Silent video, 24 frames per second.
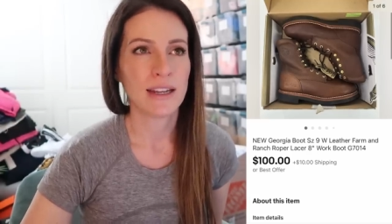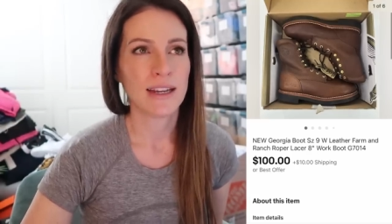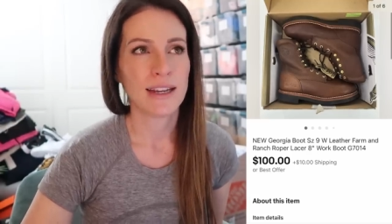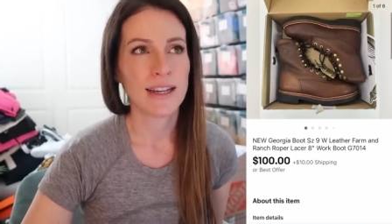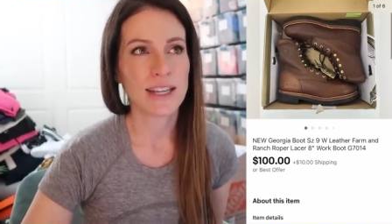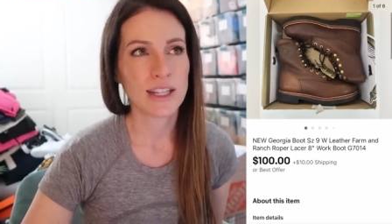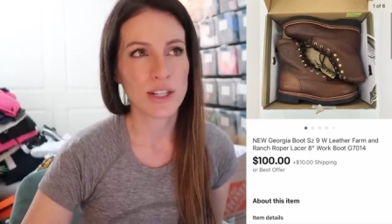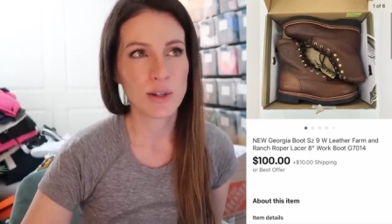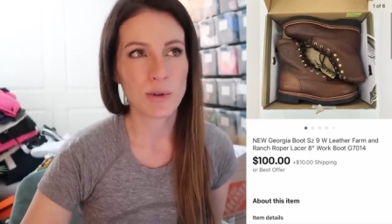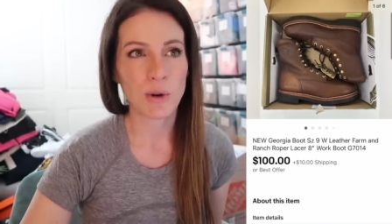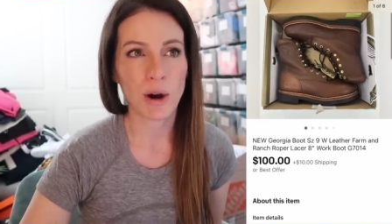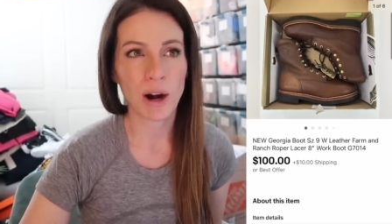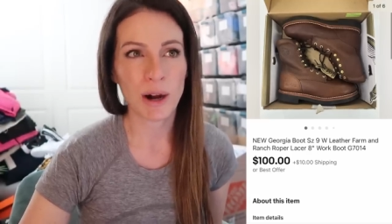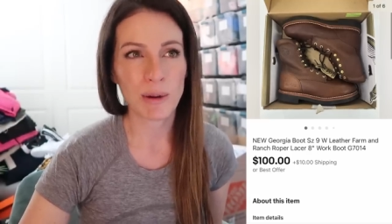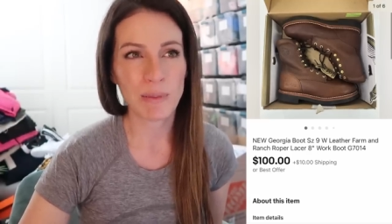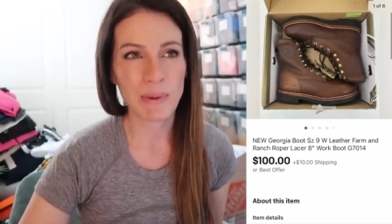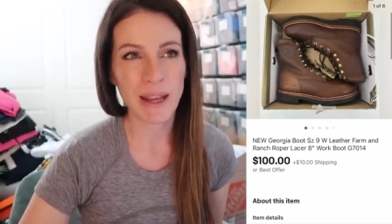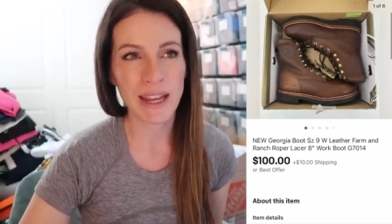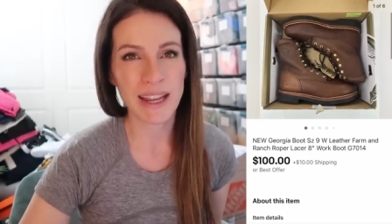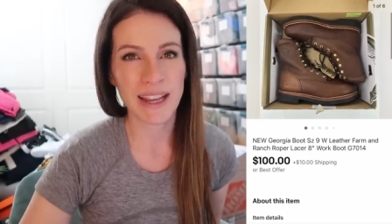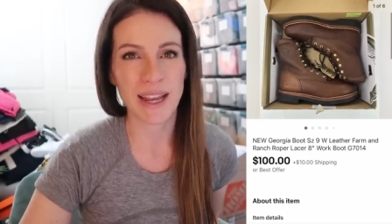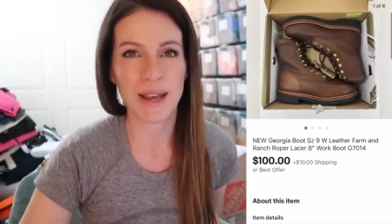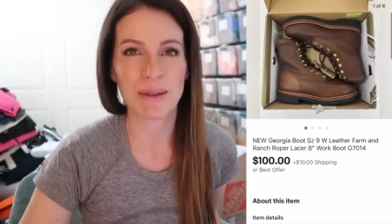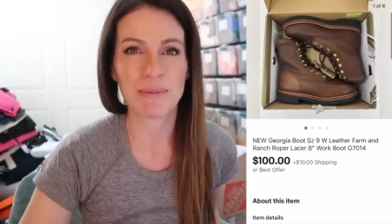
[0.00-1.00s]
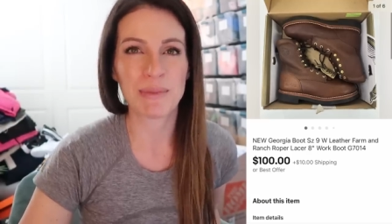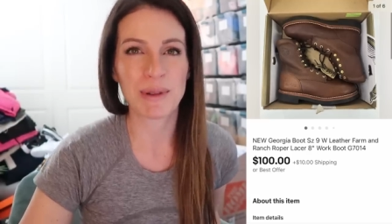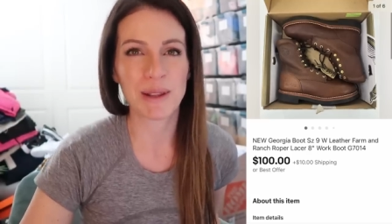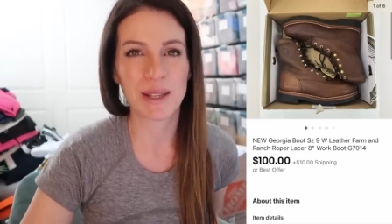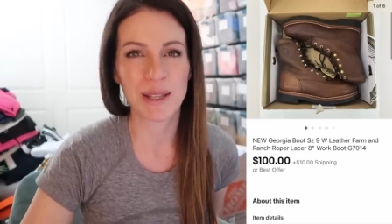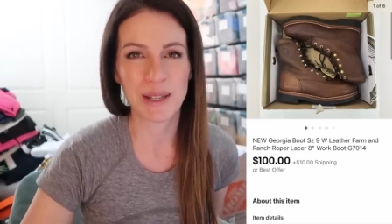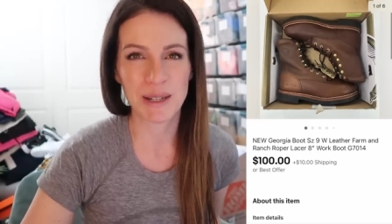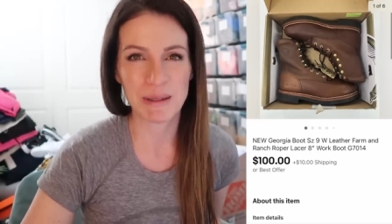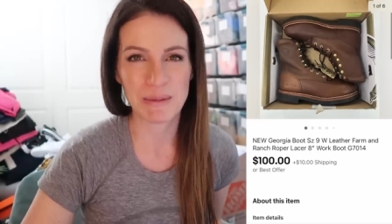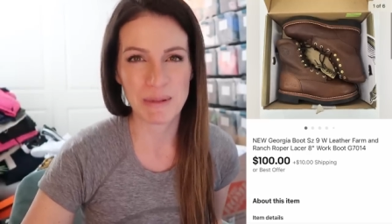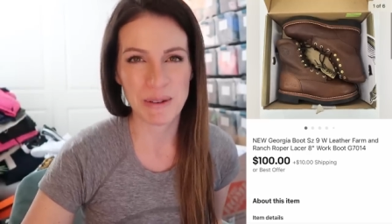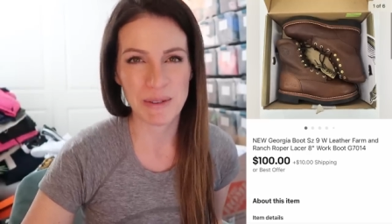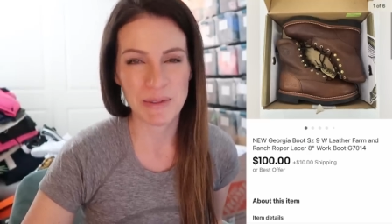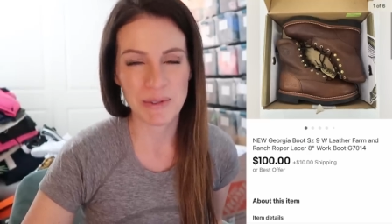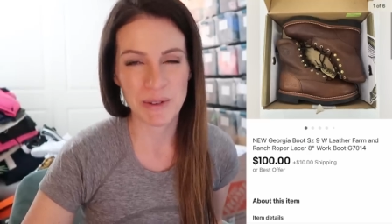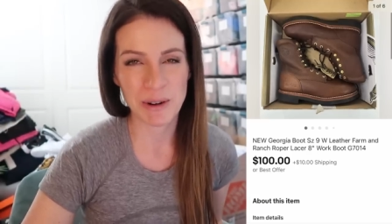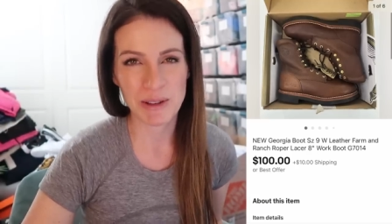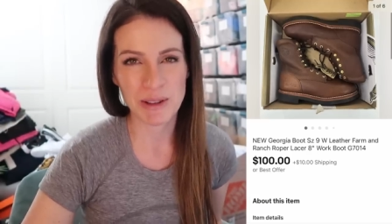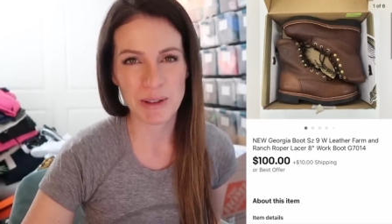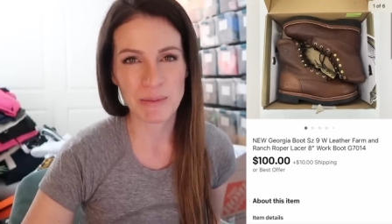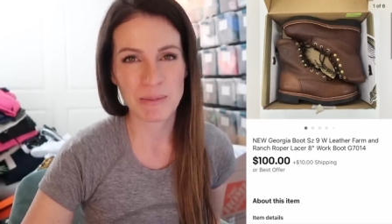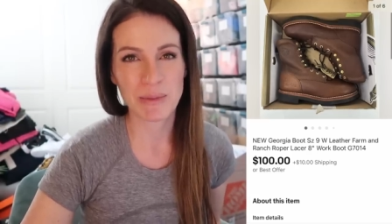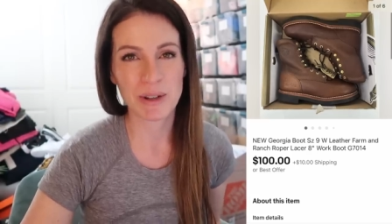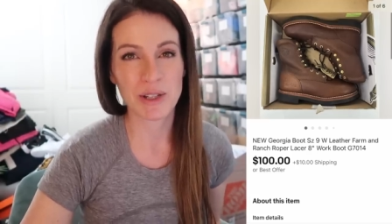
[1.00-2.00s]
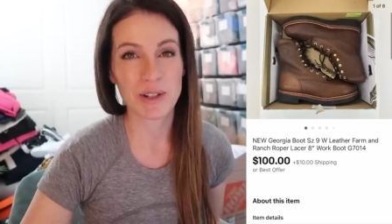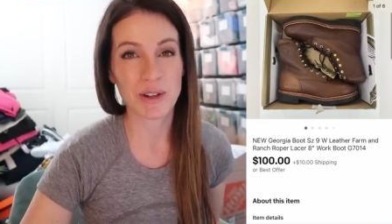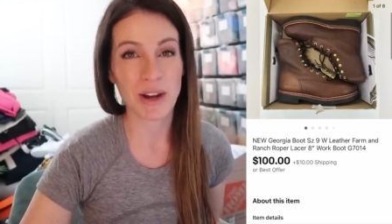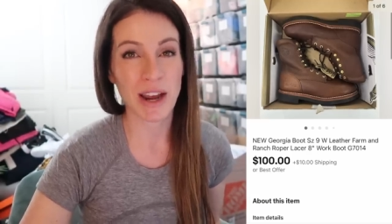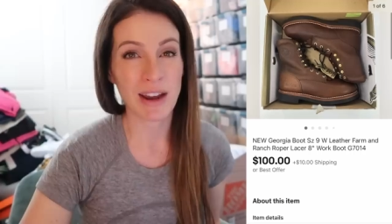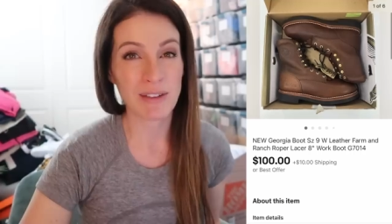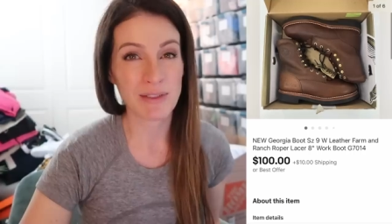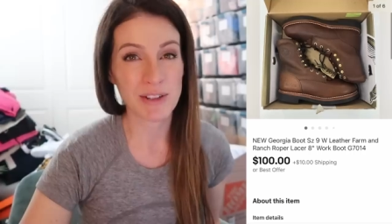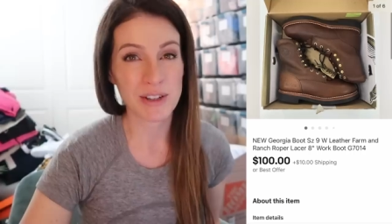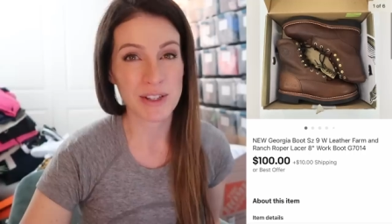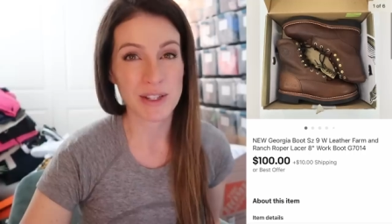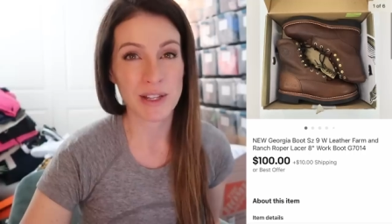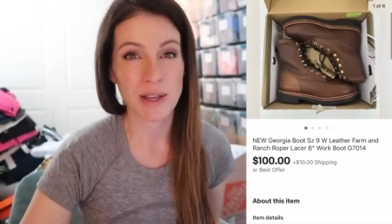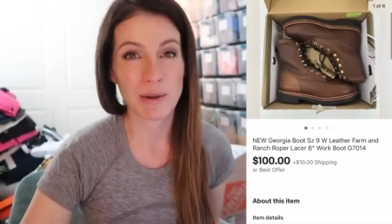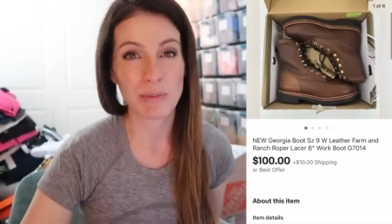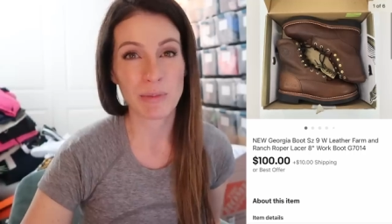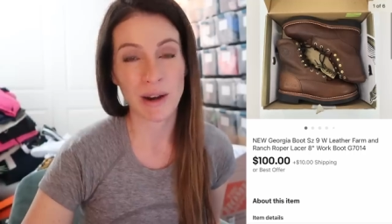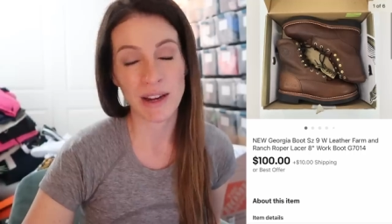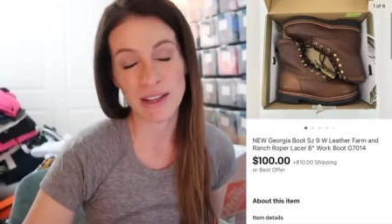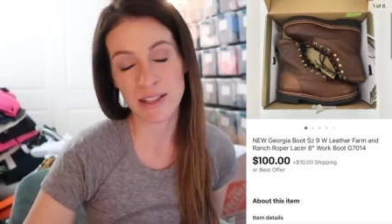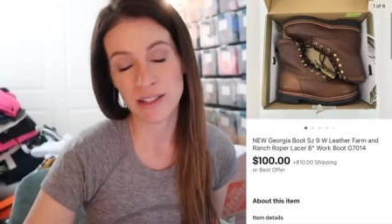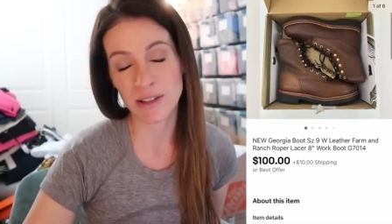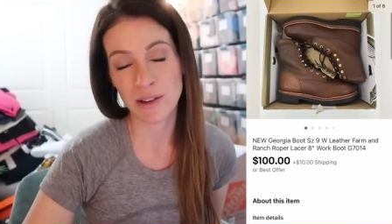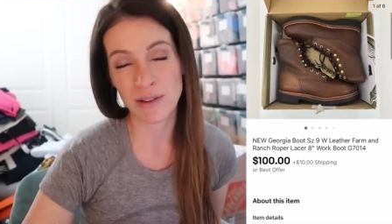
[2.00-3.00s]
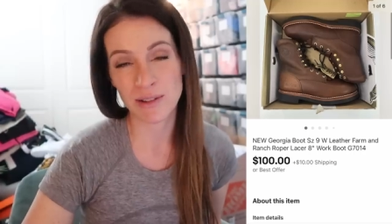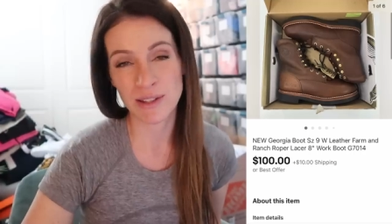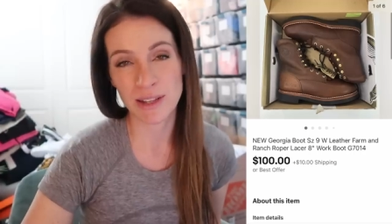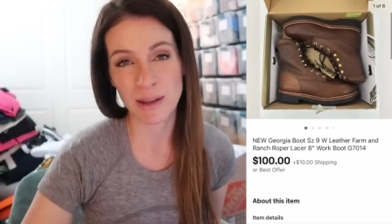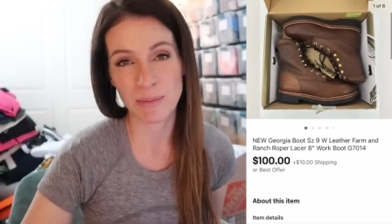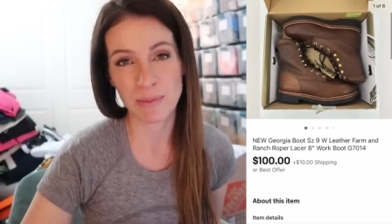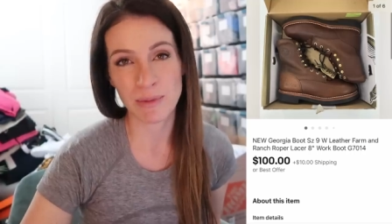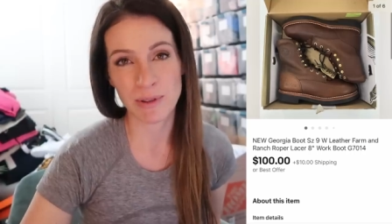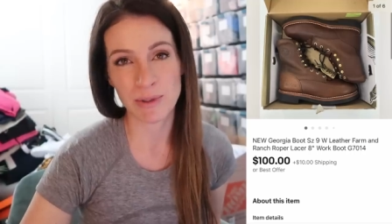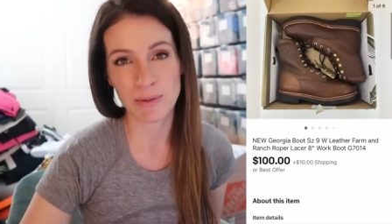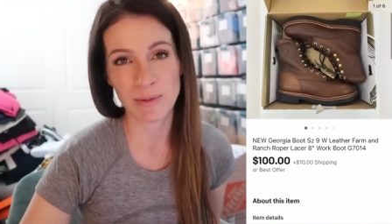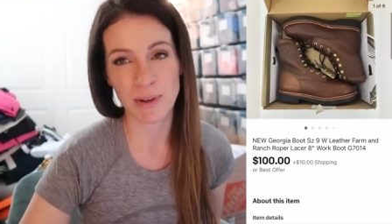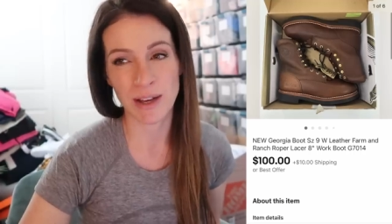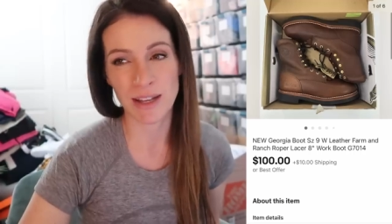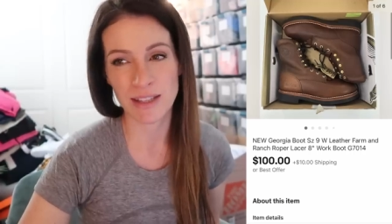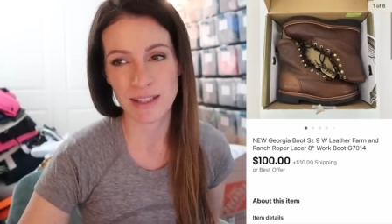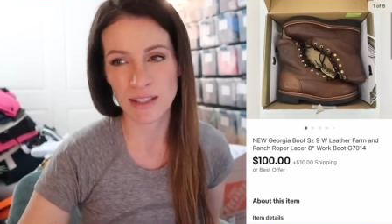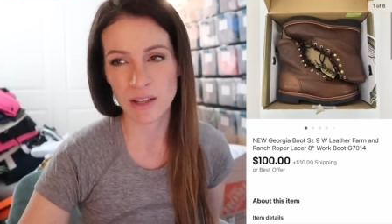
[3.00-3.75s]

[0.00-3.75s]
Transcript: is you are paying up a little bit for them, but your average sale price goes up as well.